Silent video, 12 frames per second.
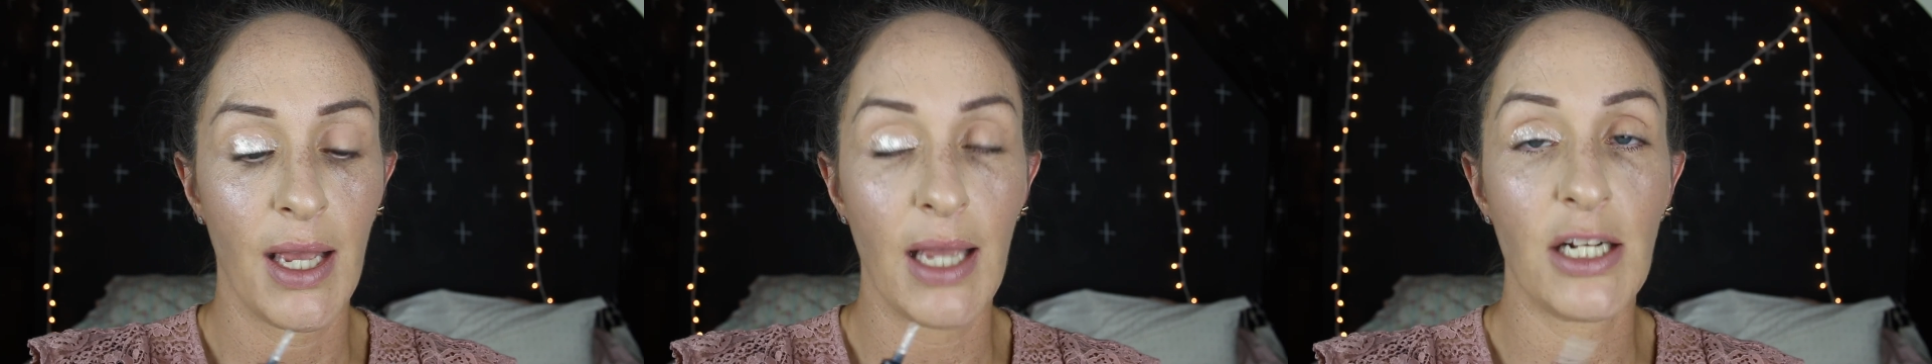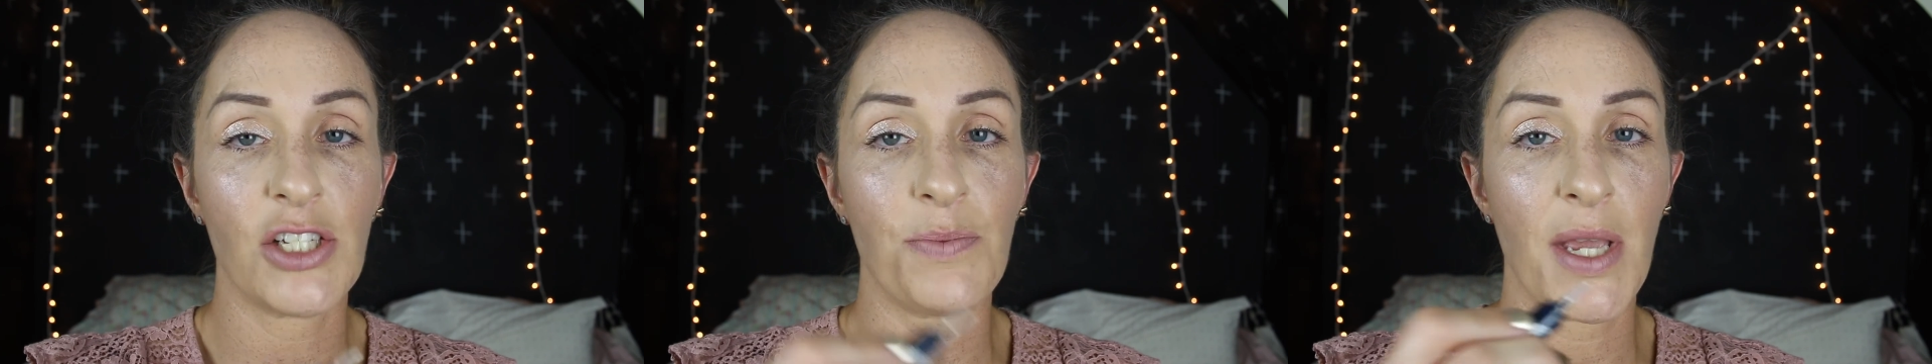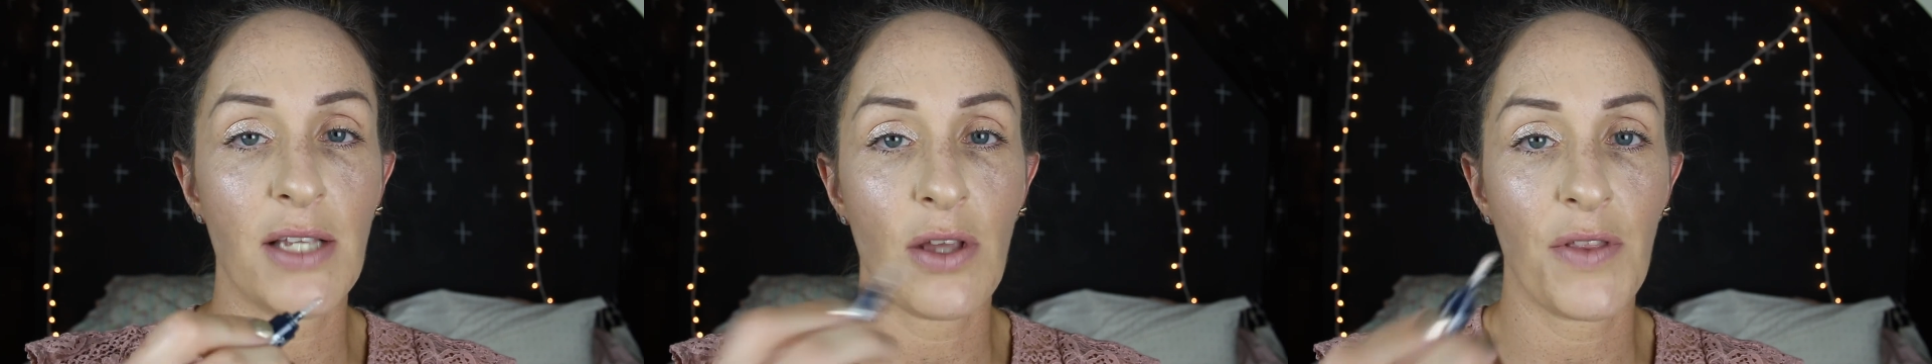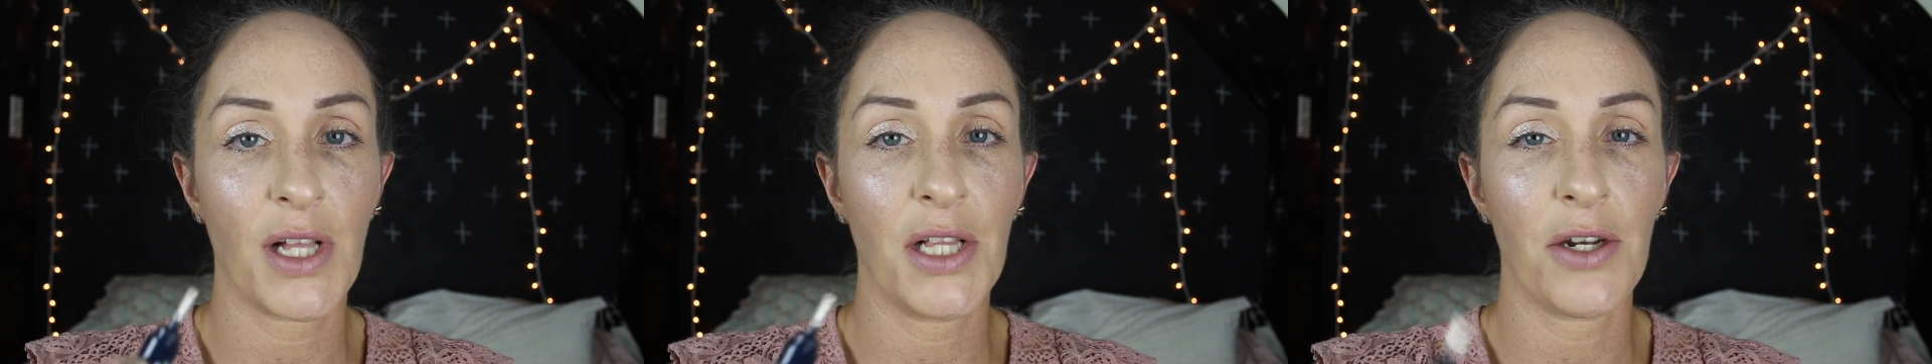it just makes
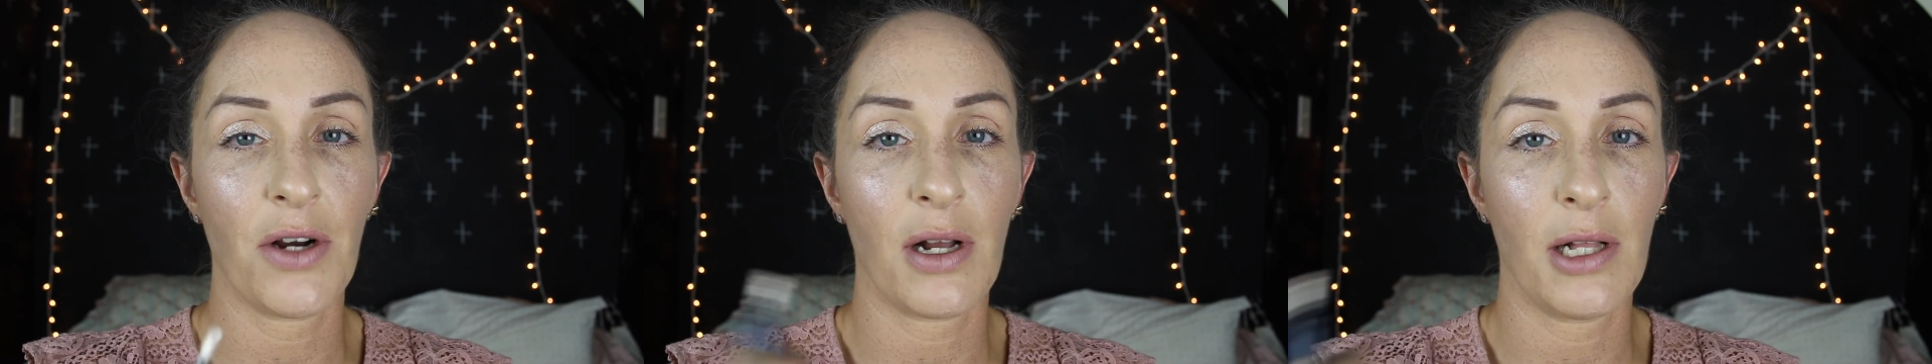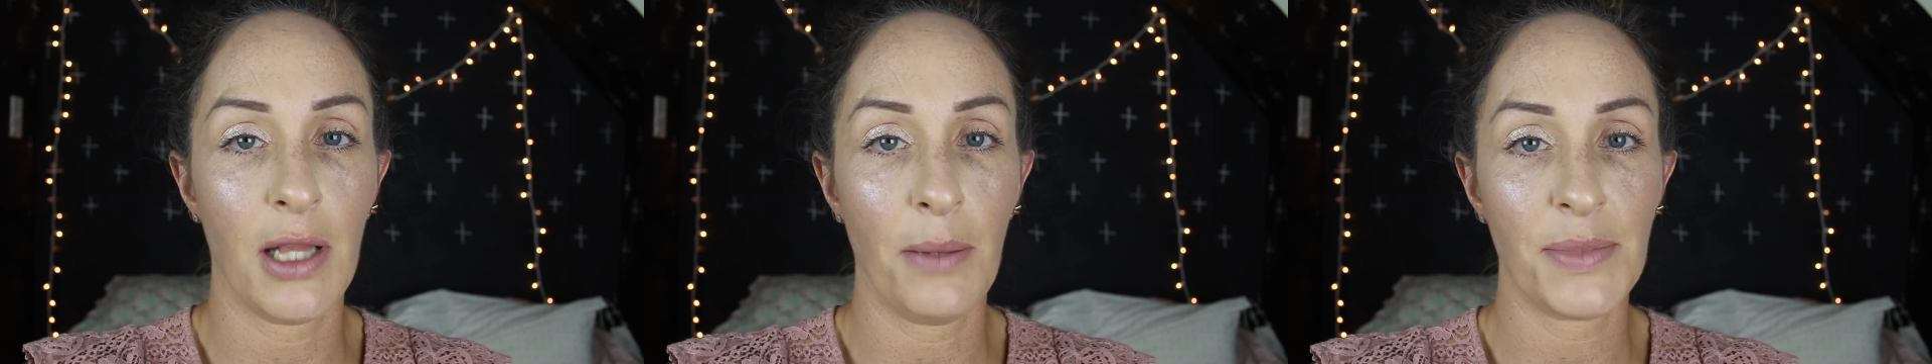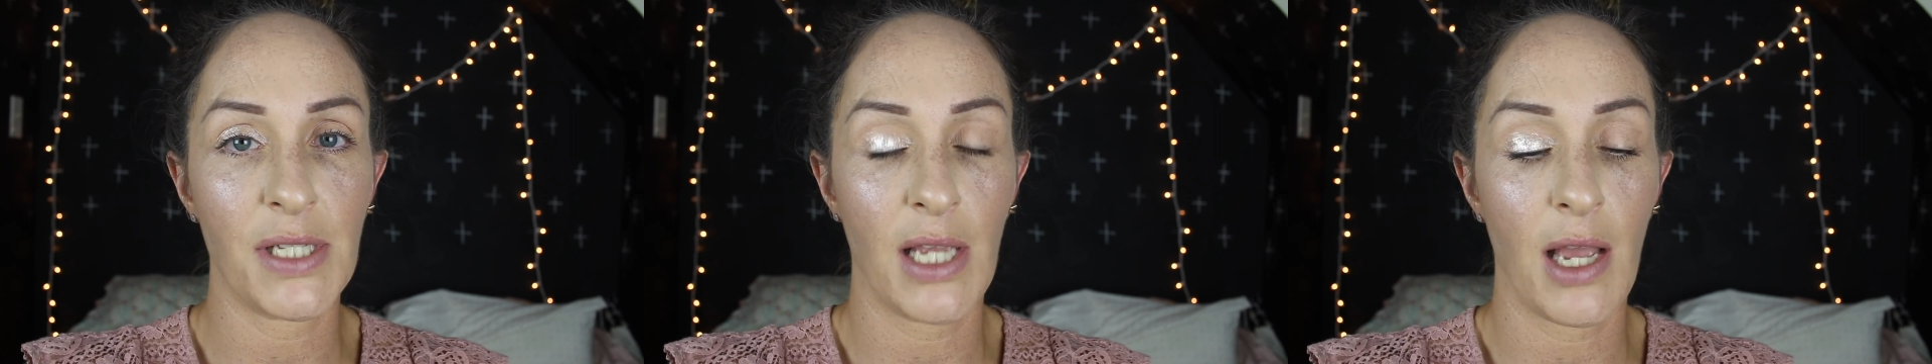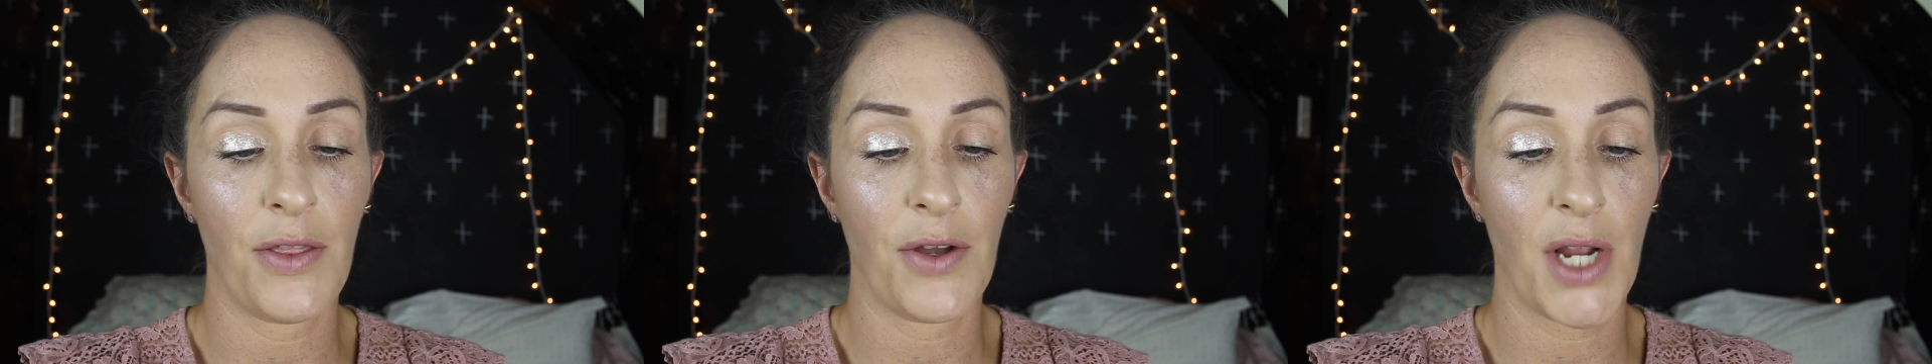all the glitter clump
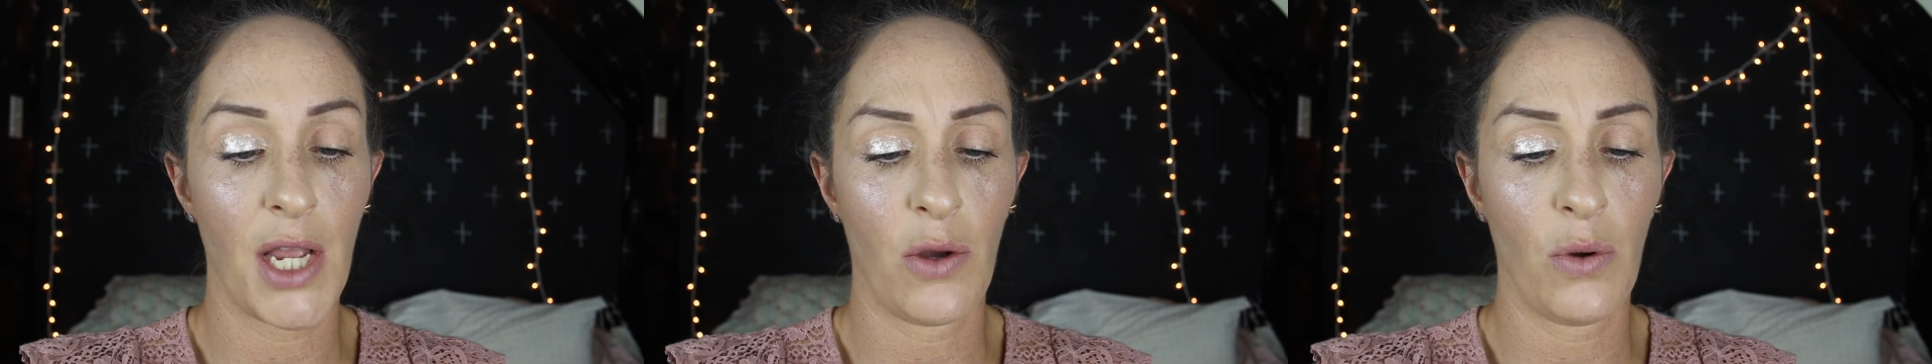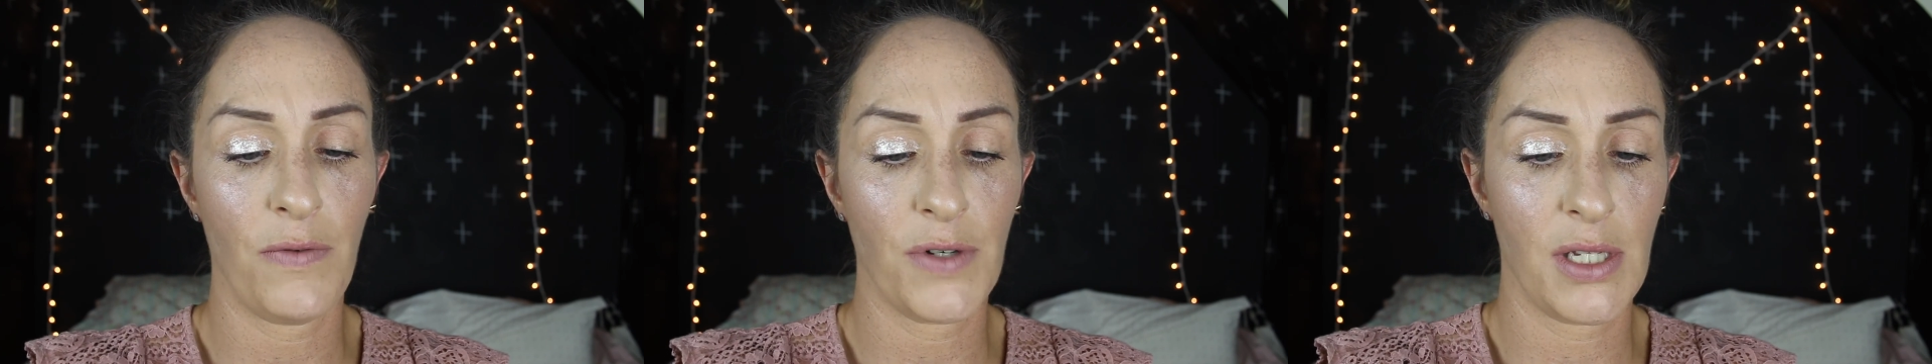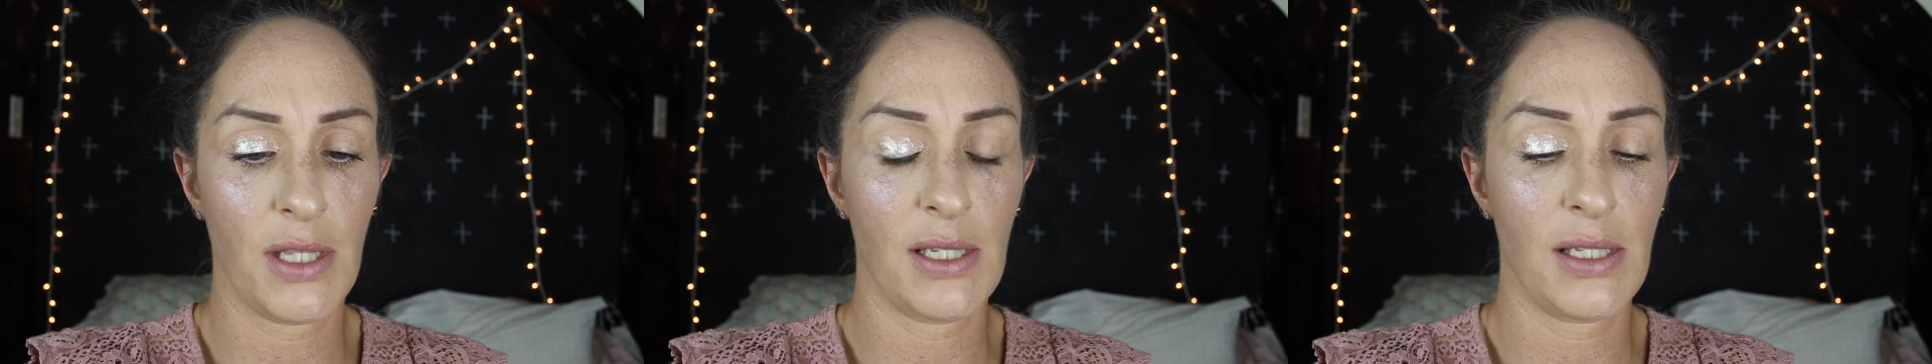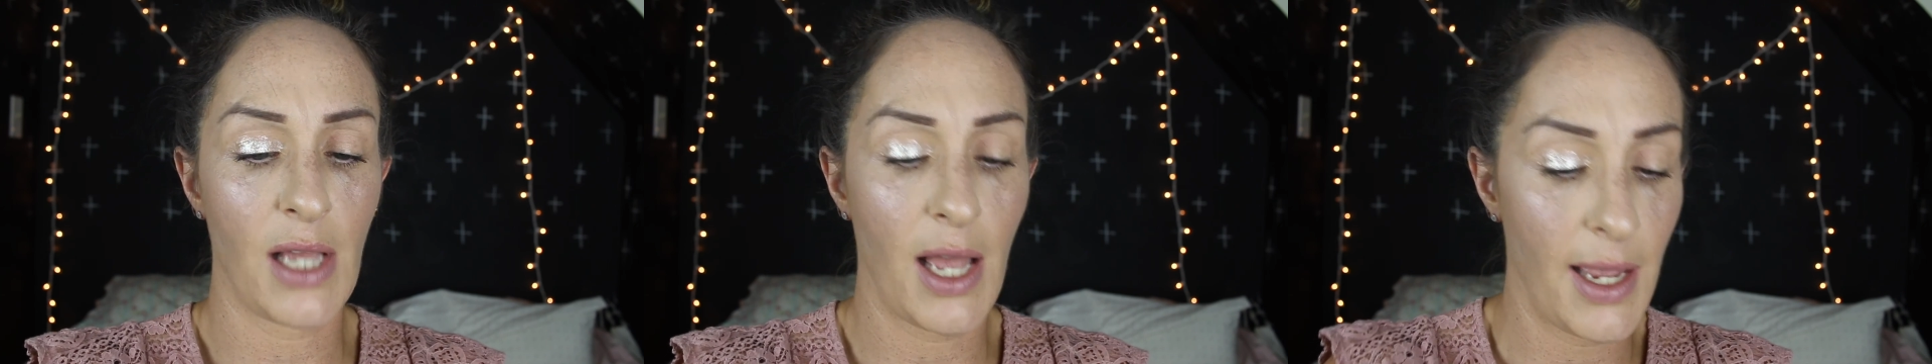together and go over to the
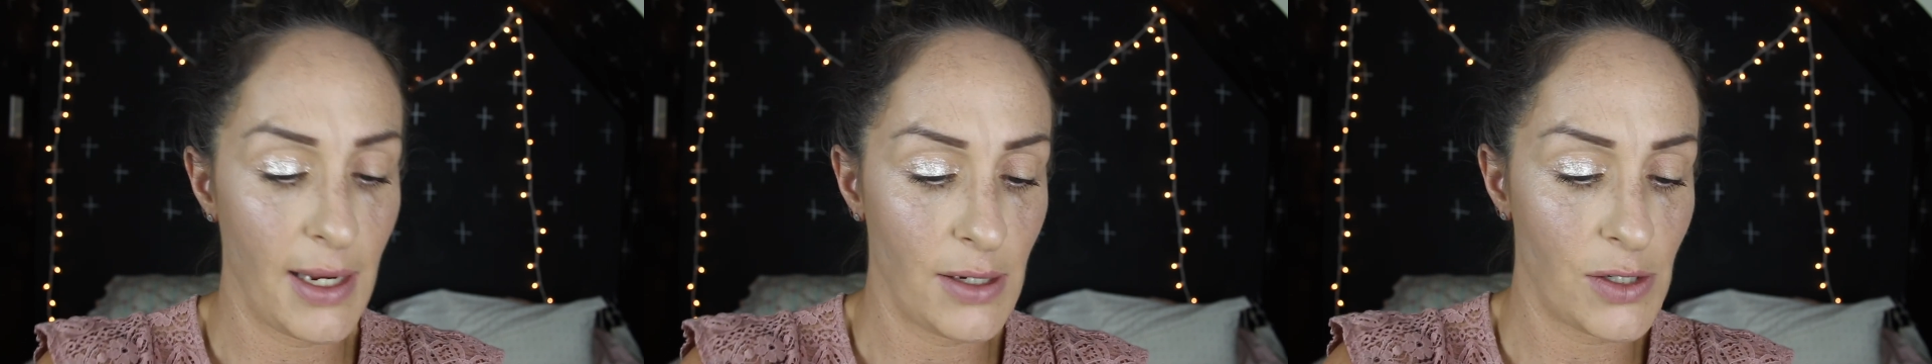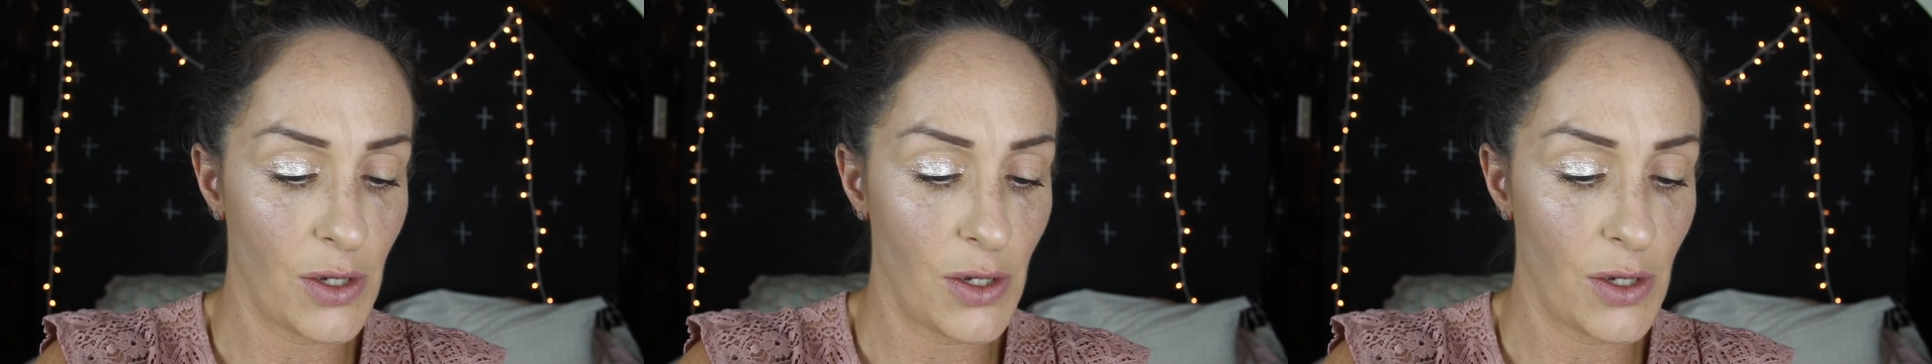side.